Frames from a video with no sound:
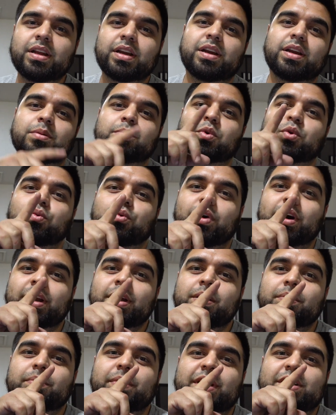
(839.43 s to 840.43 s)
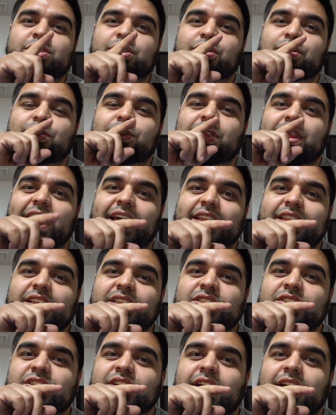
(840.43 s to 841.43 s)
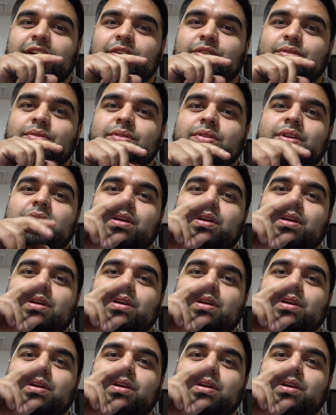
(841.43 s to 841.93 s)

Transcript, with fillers: Number 1, make sure you like this channel.